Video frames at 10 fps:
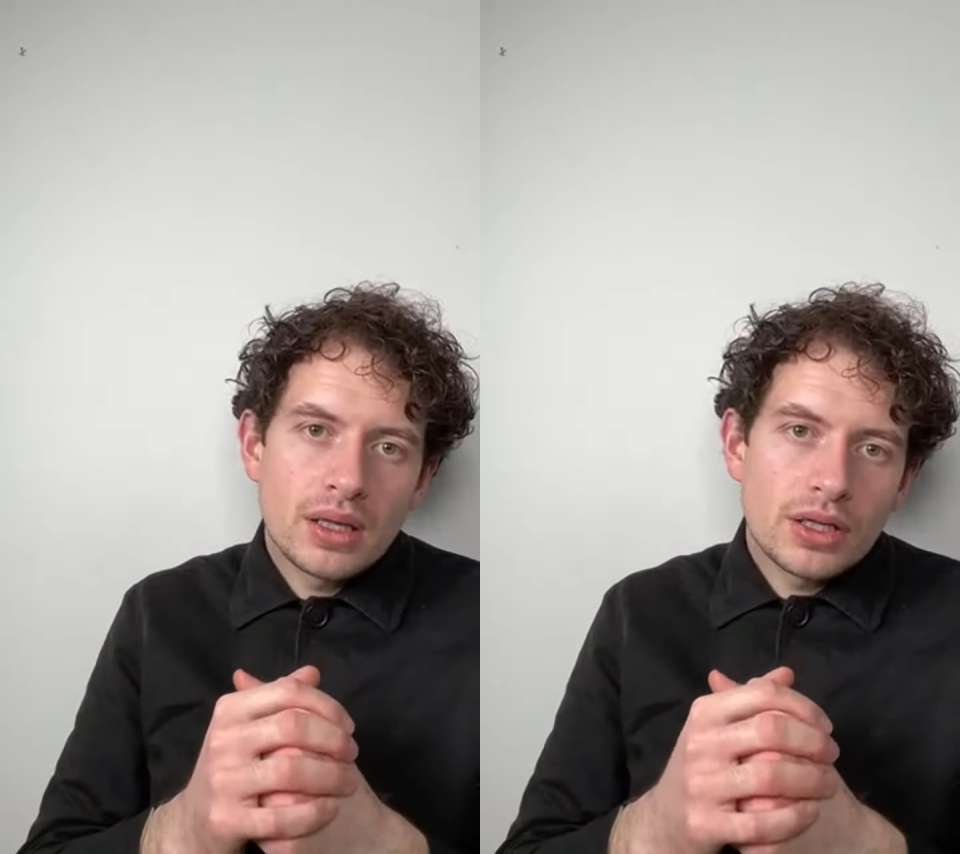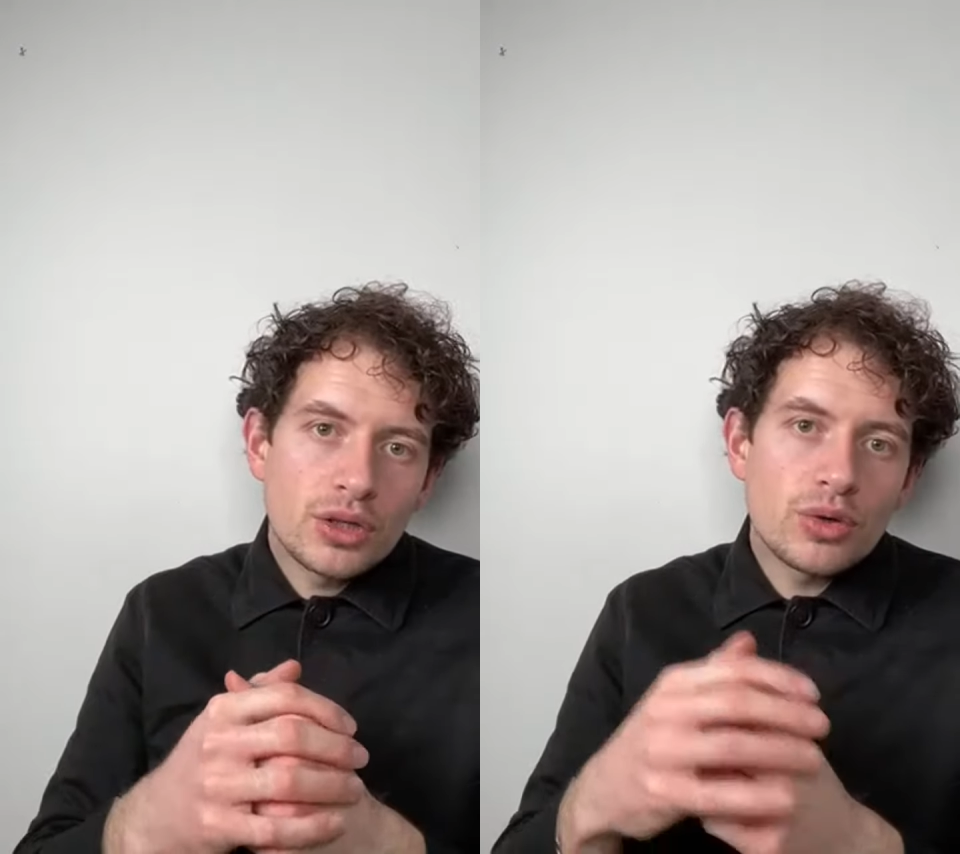
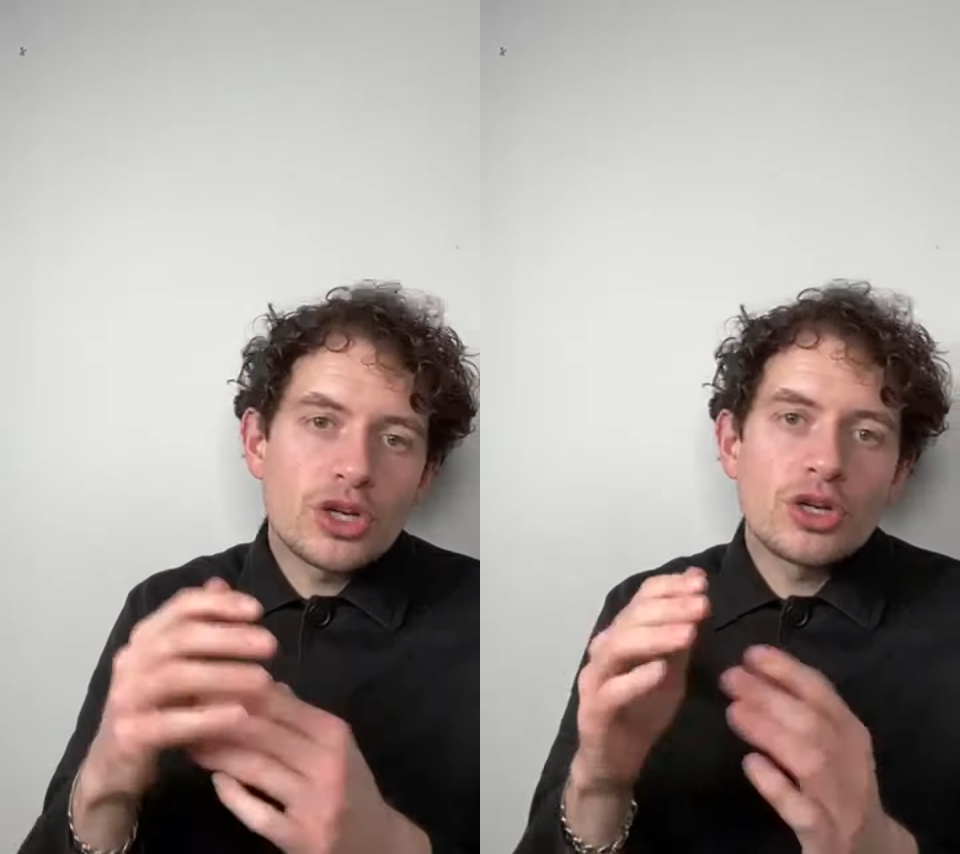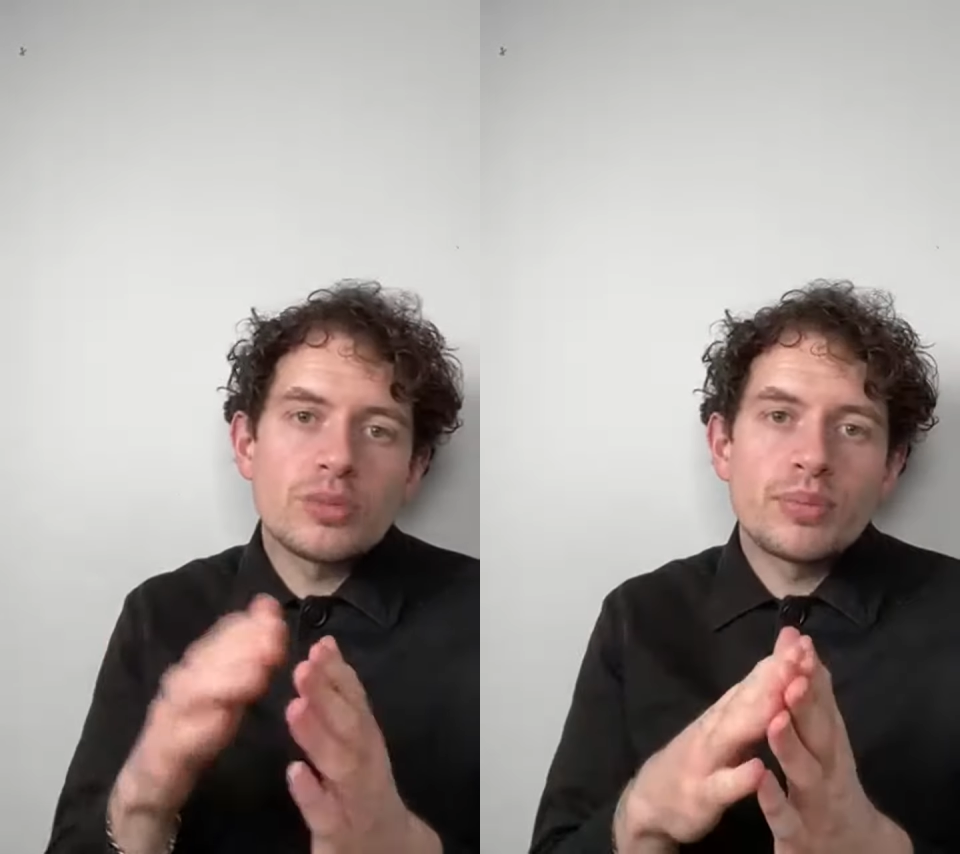You
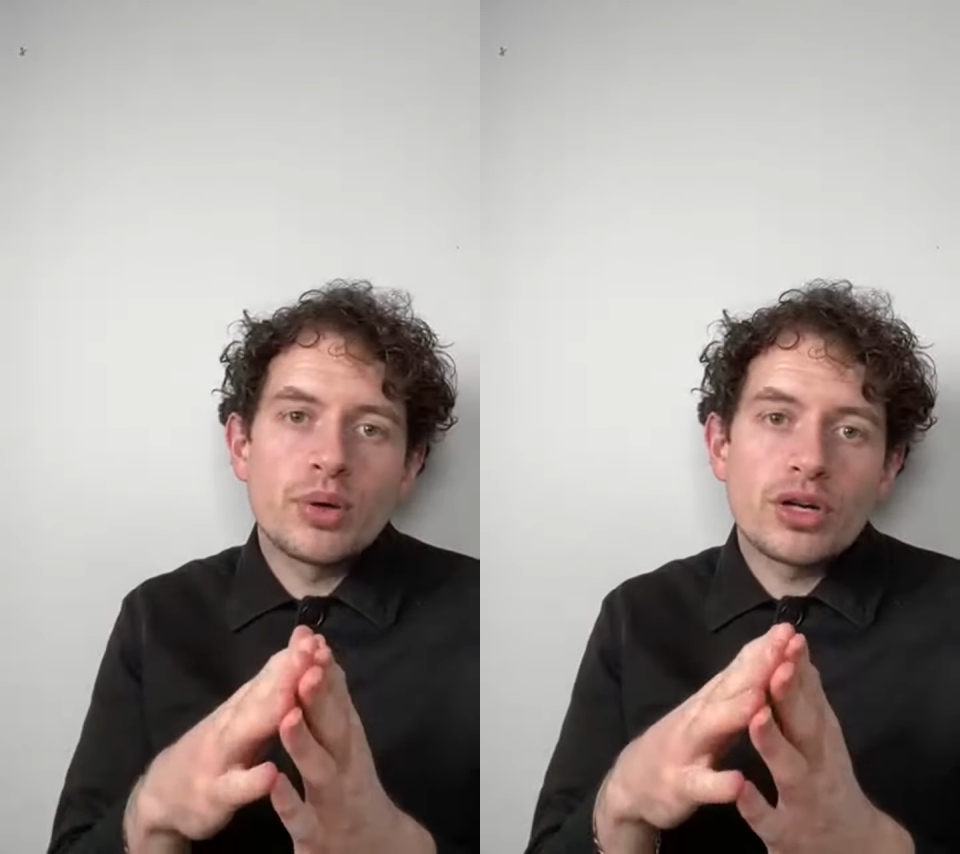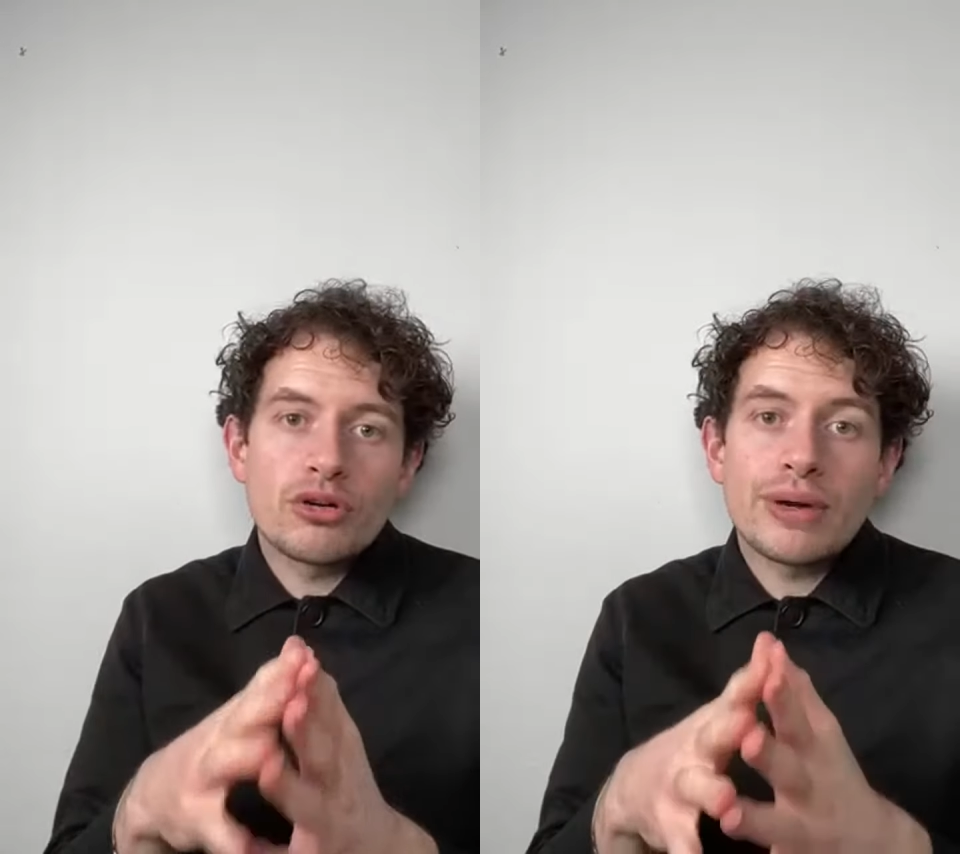could
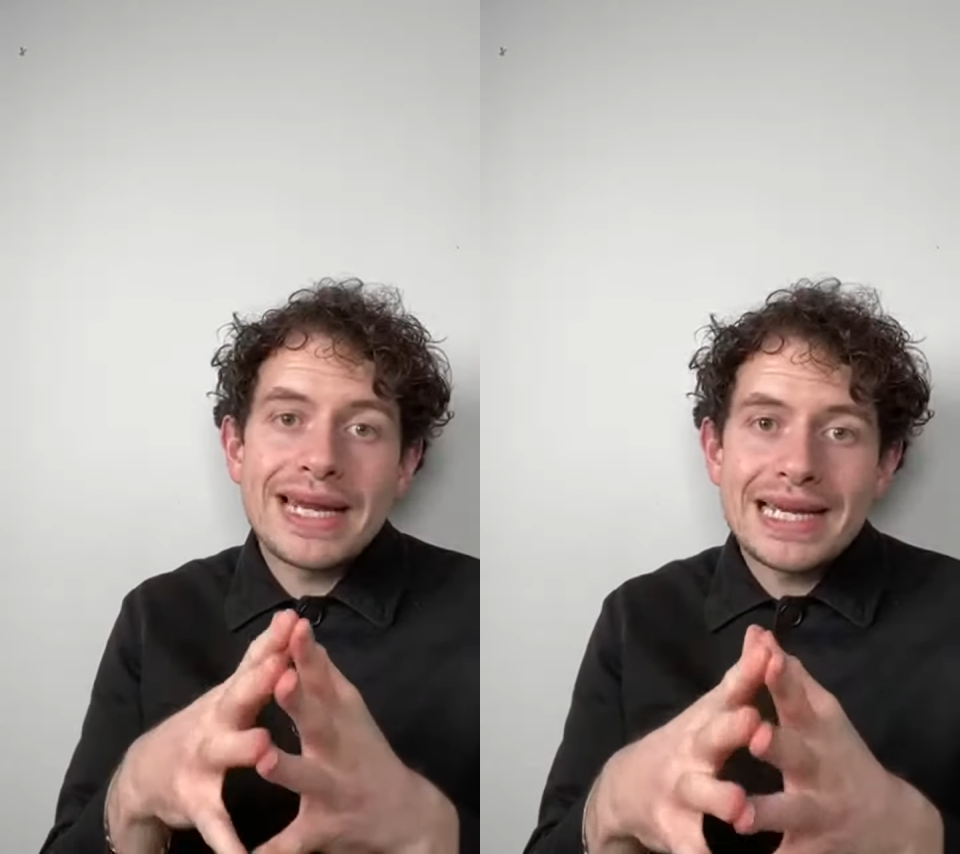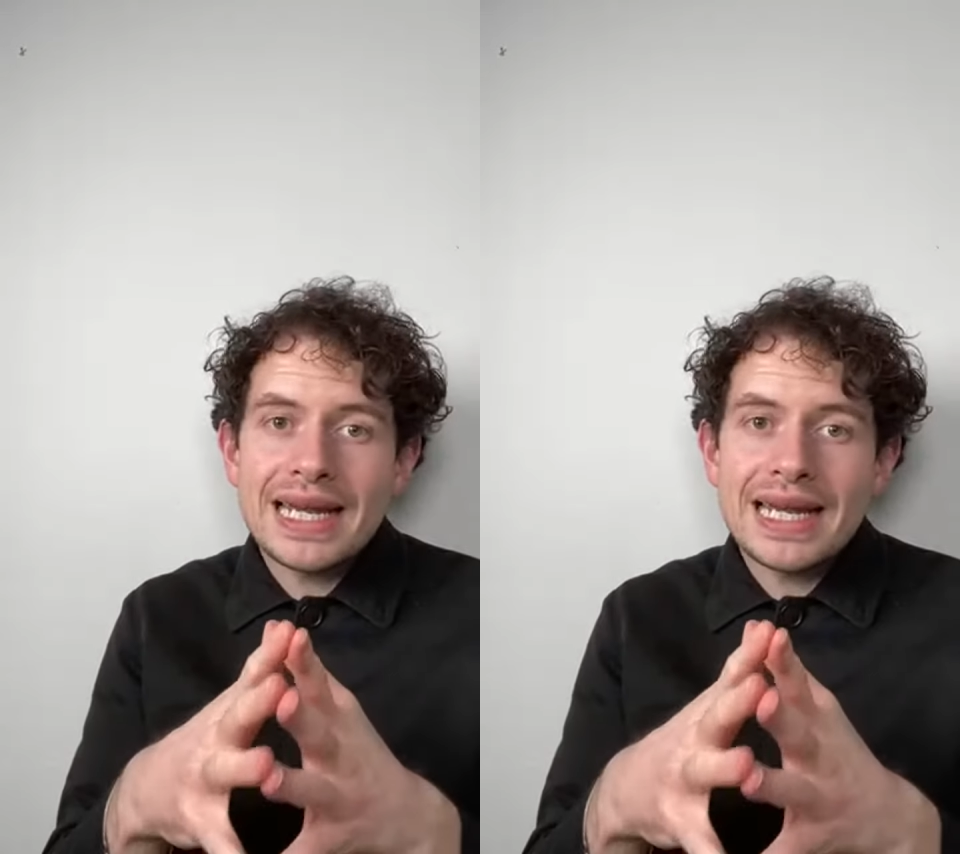put green